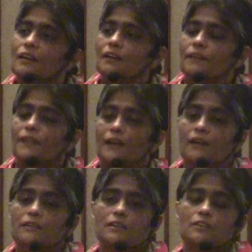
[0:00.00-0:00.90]
that
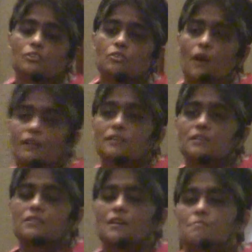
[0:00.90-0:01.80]
I needed to
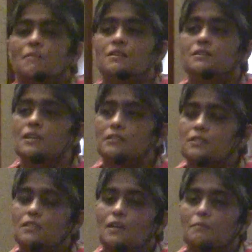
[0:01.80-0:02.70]
understand my destiny,